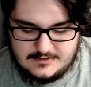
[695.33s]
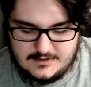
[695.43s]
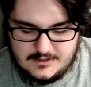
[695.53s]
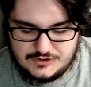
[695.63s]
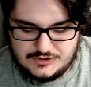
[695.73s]

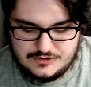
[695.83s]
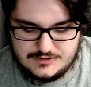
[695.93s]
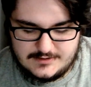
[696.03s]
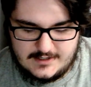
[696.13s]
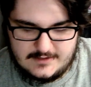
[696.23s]
a
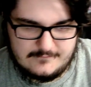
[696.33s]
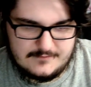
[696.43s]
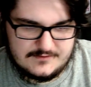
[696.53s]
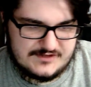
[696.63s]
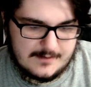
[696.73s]
good kind of
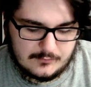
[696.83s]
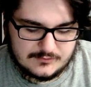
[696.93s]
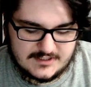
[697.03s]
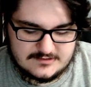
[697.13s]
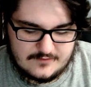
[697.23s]
sample size of